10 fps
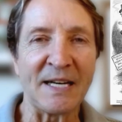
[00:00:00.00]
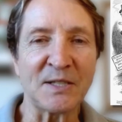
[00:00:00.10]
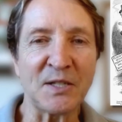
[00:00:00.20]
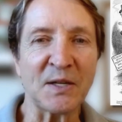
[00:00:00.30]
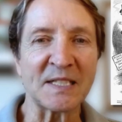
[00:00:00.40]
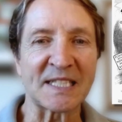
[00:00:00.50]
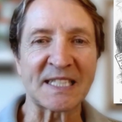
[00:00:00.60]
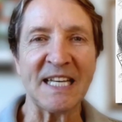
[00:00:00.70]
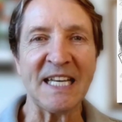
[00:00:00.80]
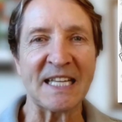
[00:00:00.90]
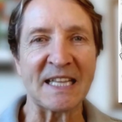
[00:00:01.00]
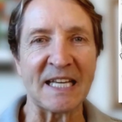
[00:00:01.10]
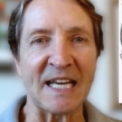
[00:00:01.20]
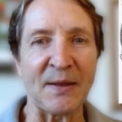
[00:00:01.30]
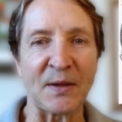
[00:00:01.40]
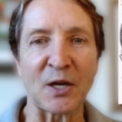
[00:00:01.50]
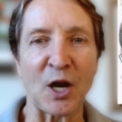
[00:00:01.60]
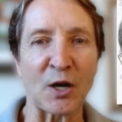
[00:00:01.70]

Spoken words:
And as you can see in the